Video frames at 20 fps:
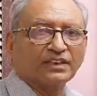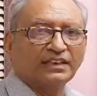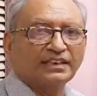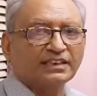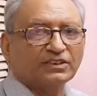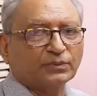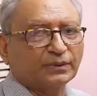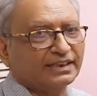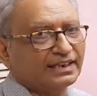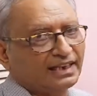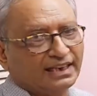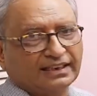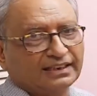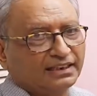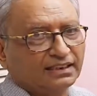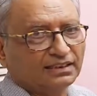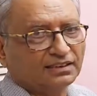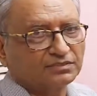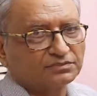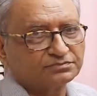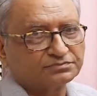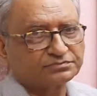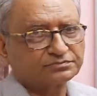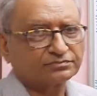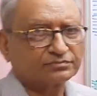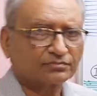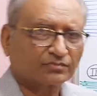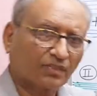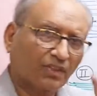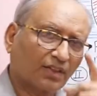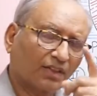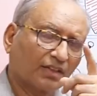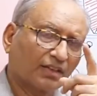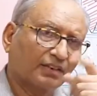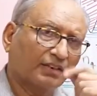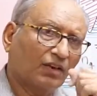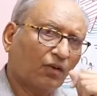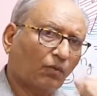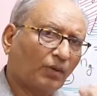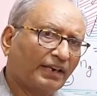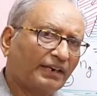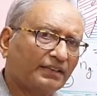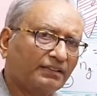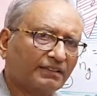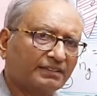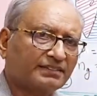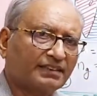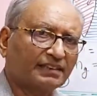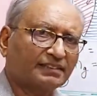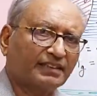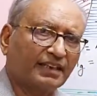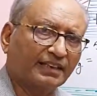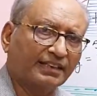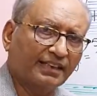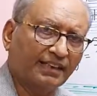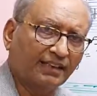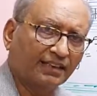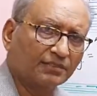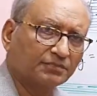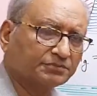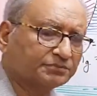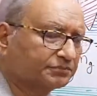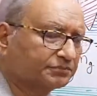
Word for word: the liquid NL? Now one interesting thing here,